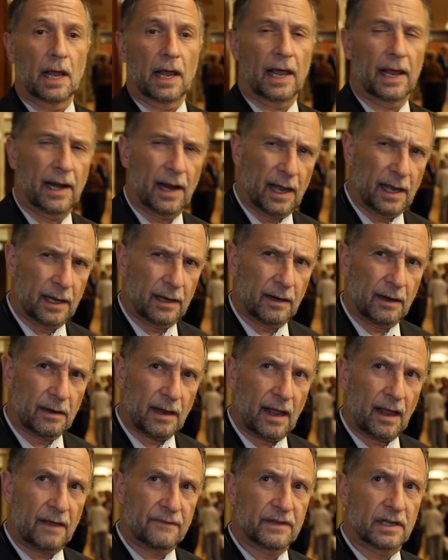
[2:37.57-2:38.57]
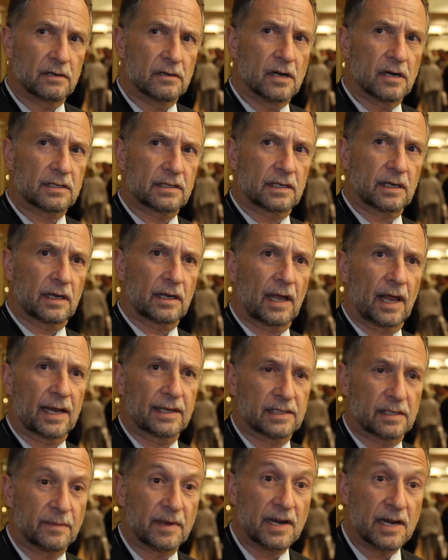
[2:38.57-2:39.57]
And I, having looked
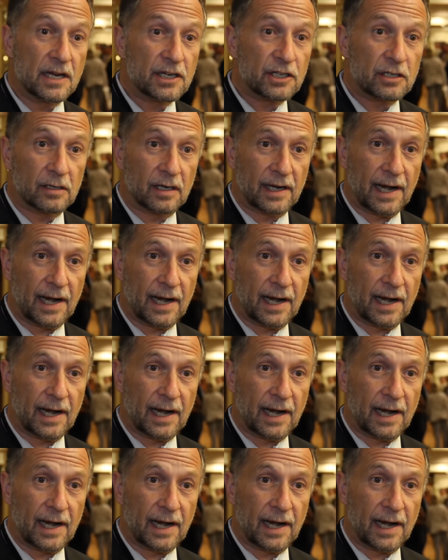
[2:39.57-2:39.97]
at some initial